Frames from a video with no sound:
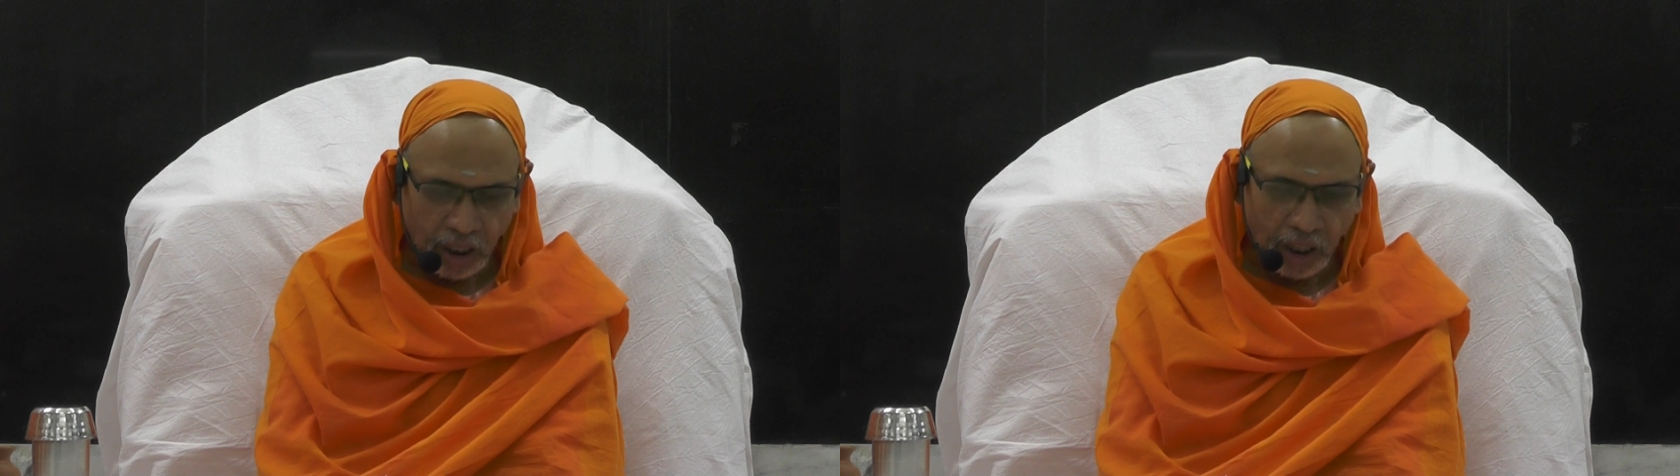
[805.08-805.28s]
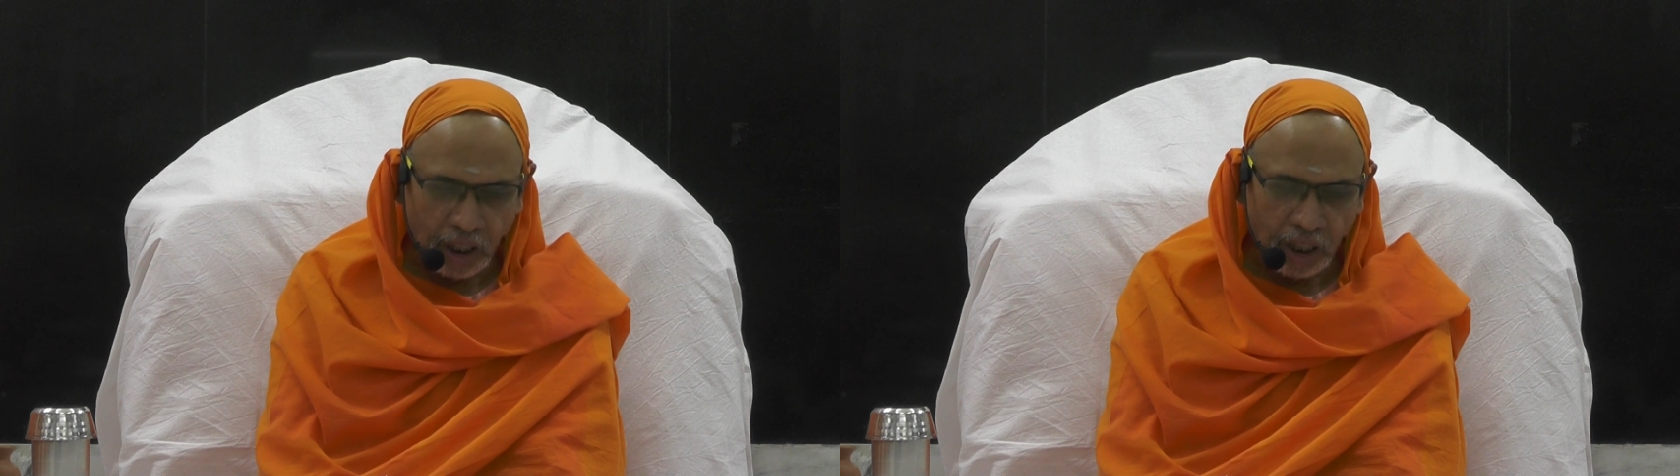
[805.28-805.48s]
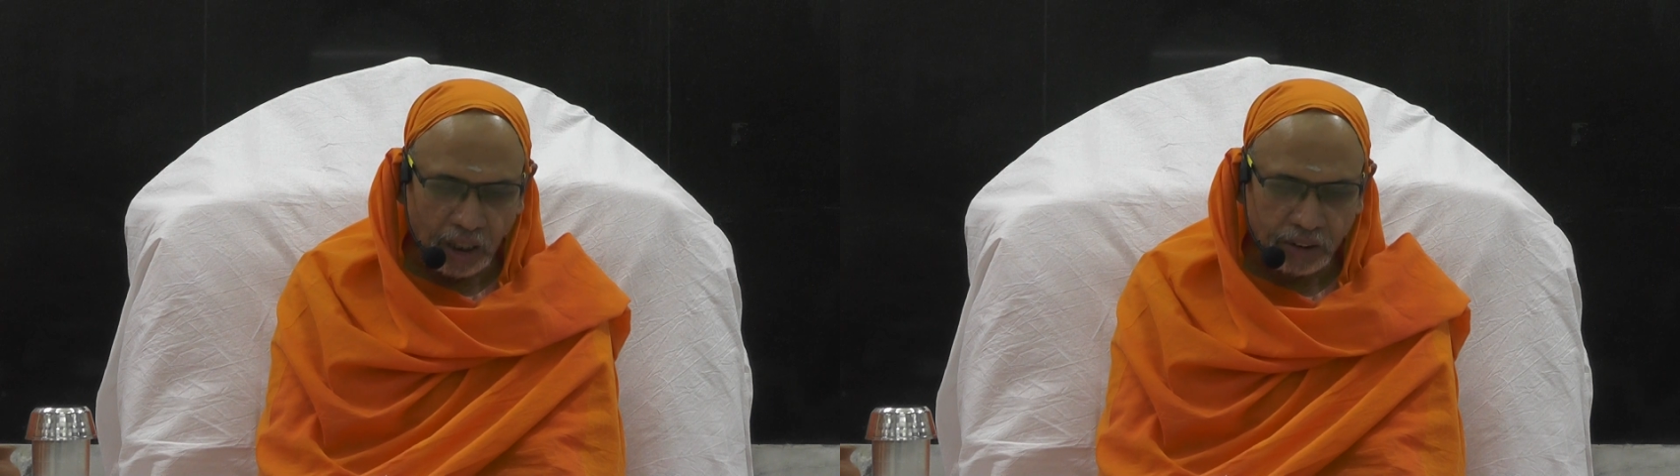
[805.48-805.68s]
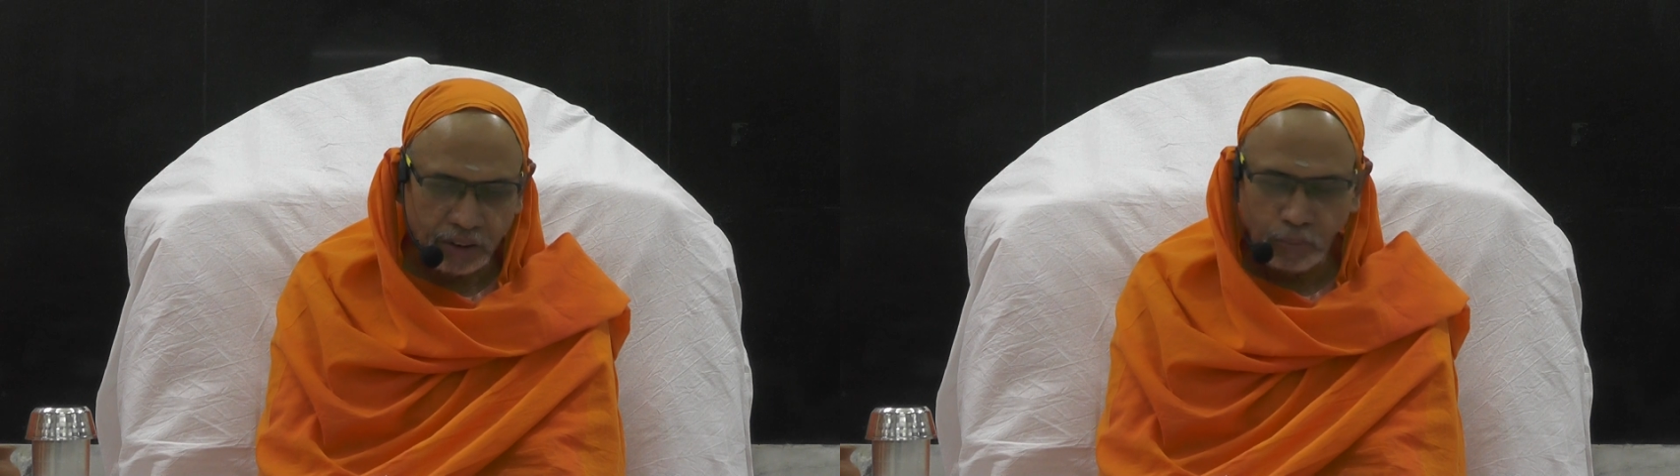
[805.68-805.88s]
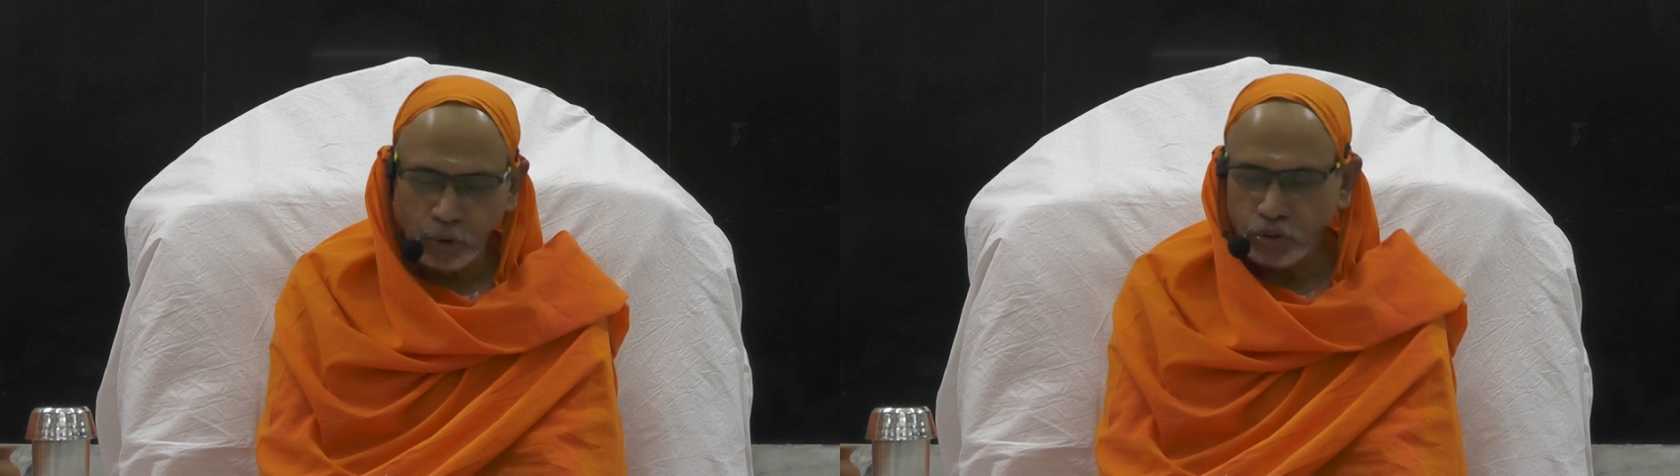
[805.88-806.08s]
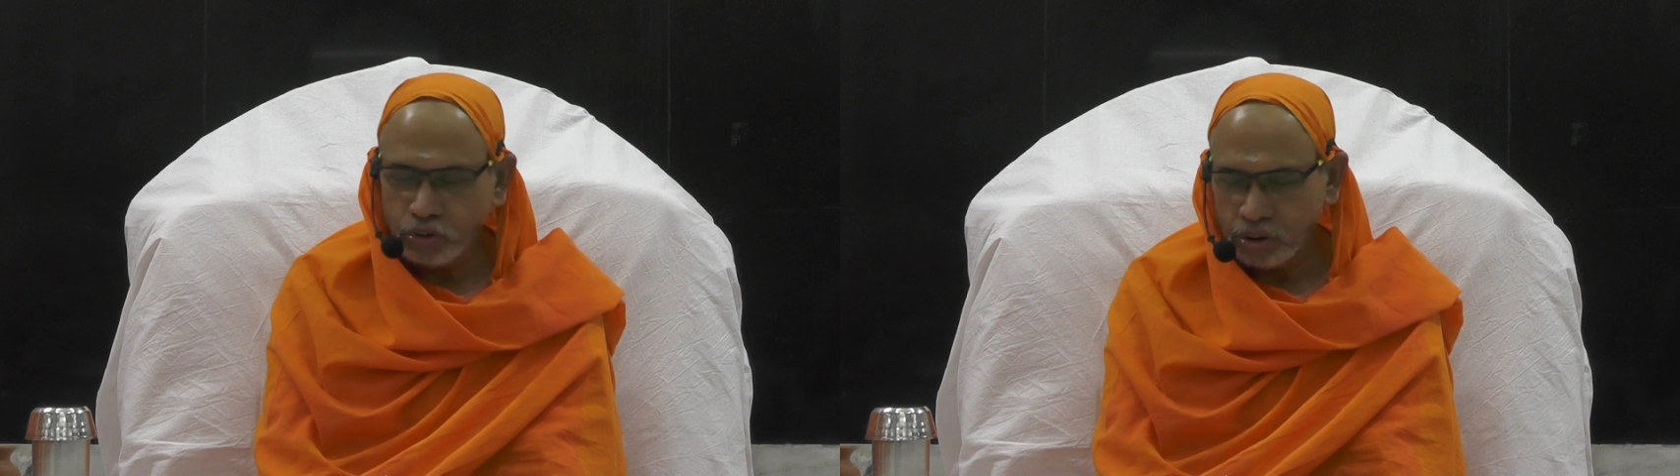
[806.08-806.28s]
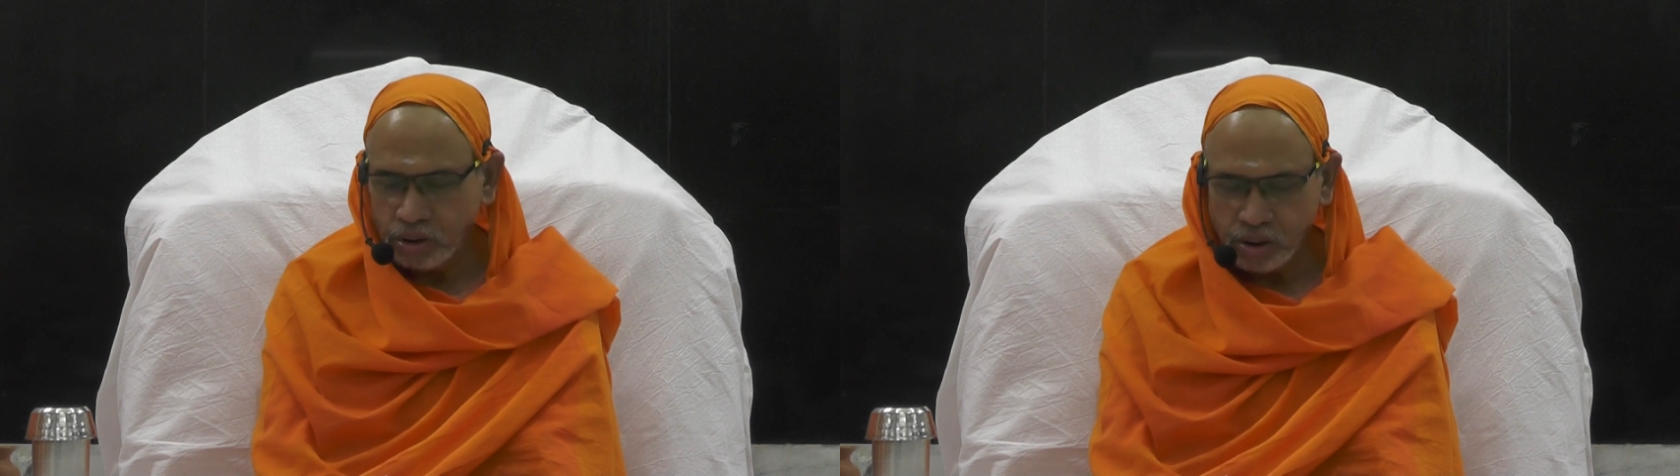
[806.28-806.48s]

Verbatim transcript: uh, Suppose,